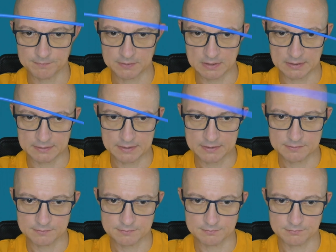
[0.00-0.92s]
like that.
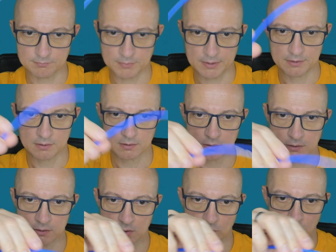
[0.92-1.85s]
This is
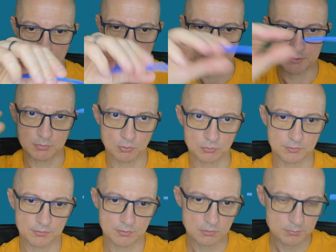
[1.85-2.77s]
one of my Bowden
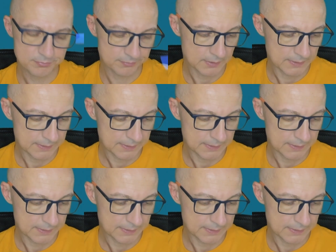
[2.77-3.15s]
tubes,